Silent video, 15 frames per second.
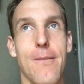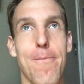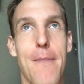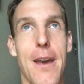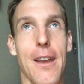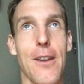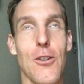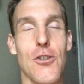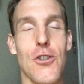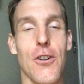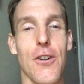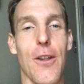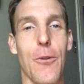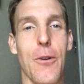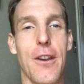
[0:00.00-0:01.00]
making
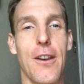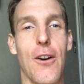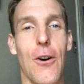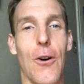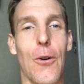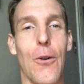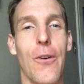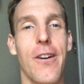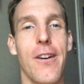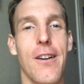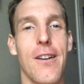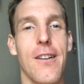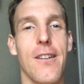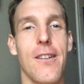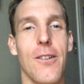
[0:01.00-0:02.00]
sure that we know
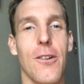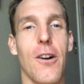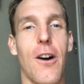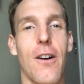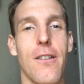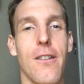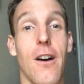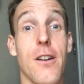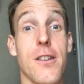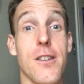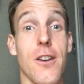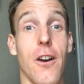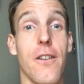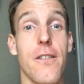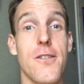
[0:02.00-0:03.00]

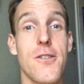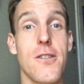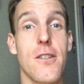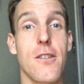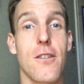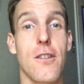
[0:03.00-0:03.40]
ourselves,